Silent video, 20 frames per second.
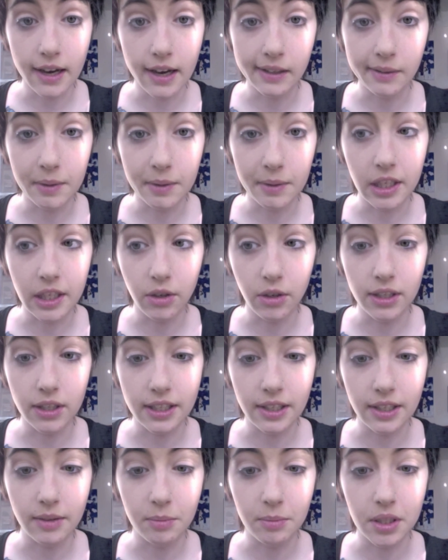I know it
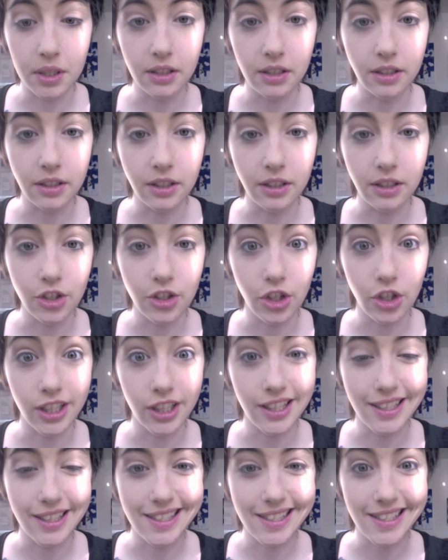can be a little
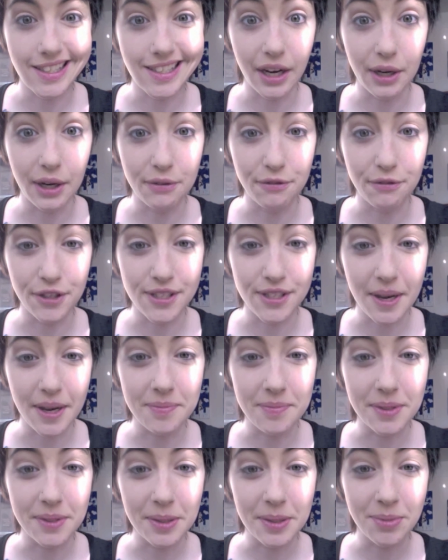tricky and scary for
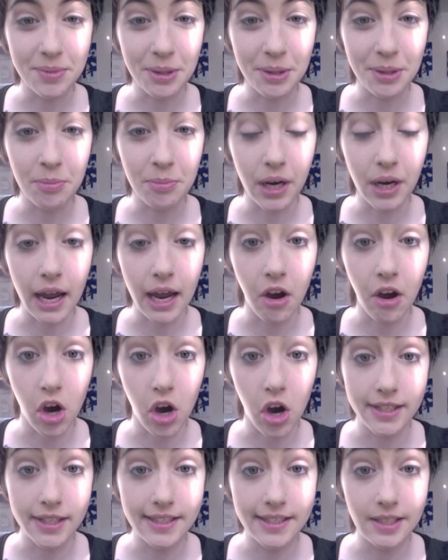some people, but I
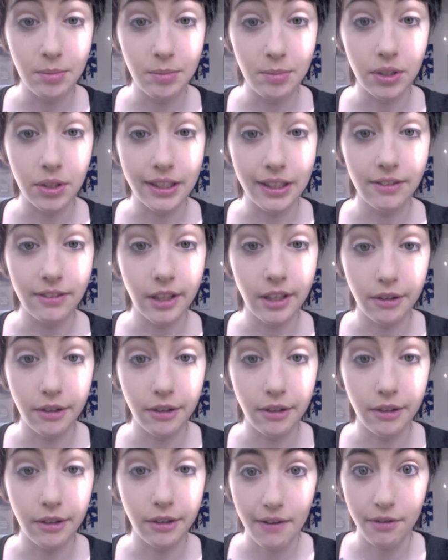honestly believe that if
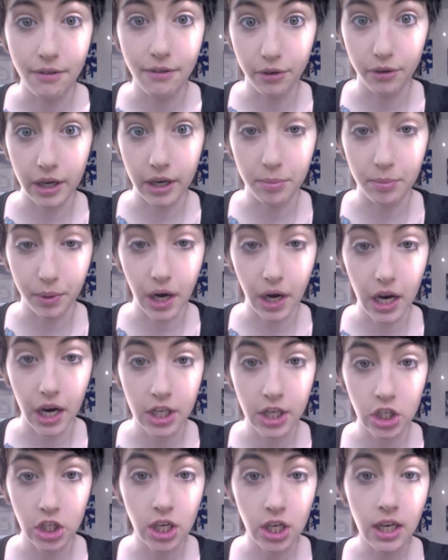you have the right
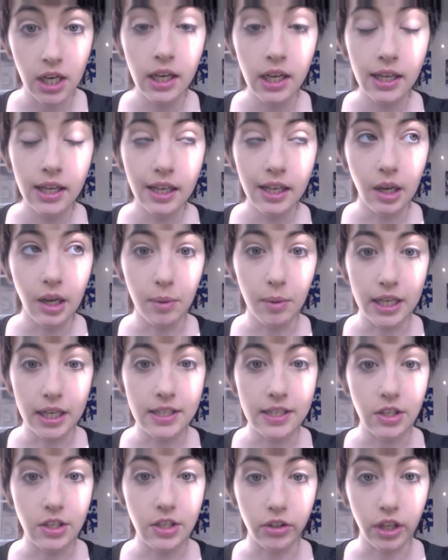brush, it
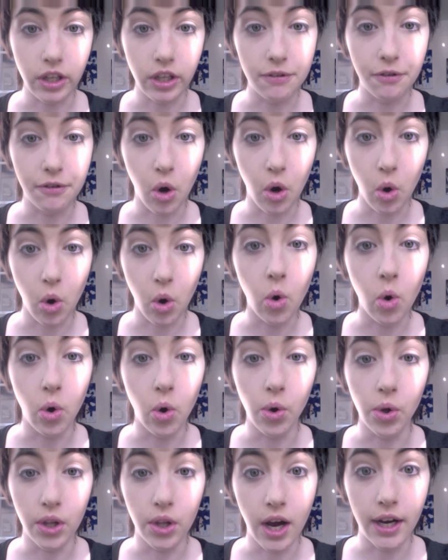makes your life a
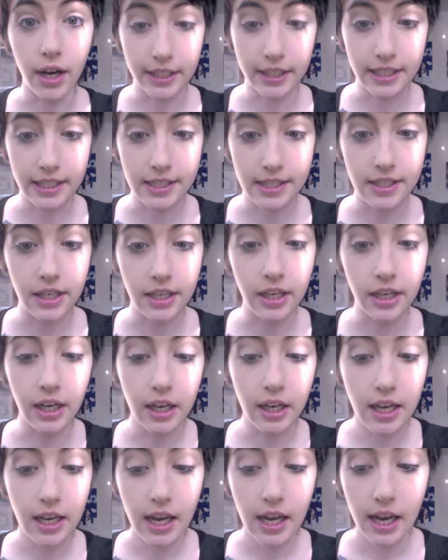whole lot easier.
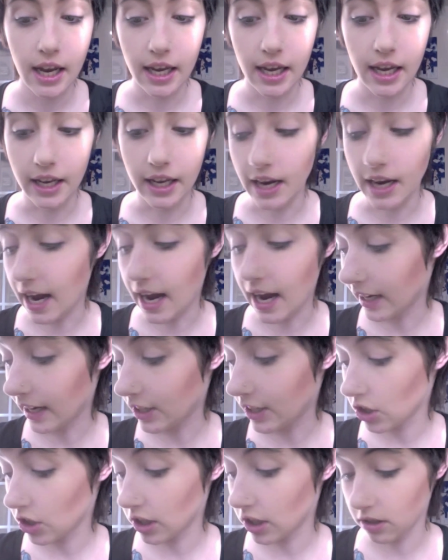And I
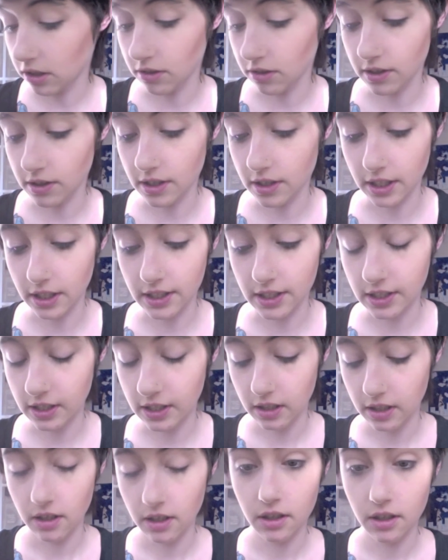actually use this
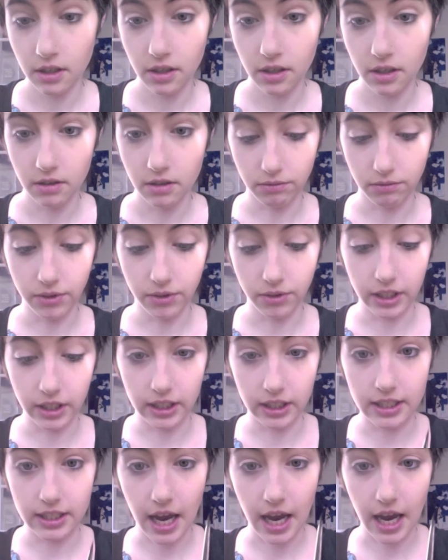
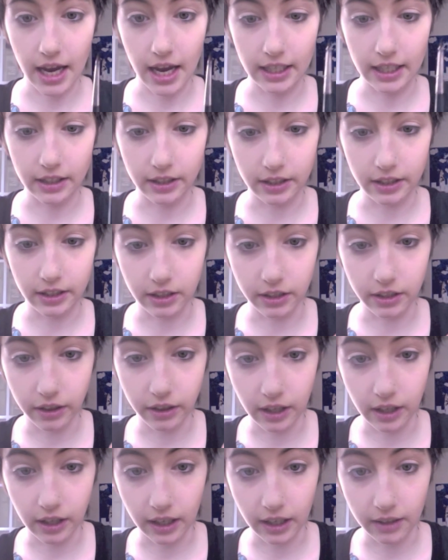really tiny little
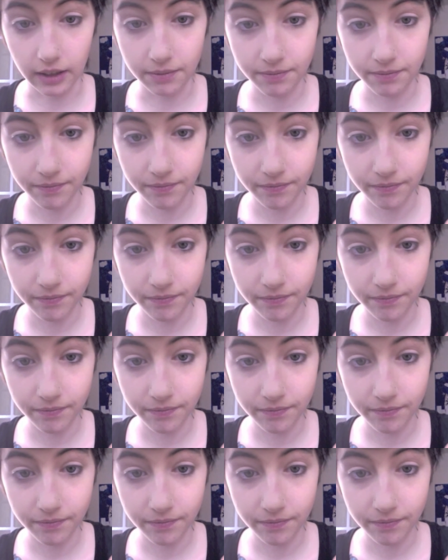thing.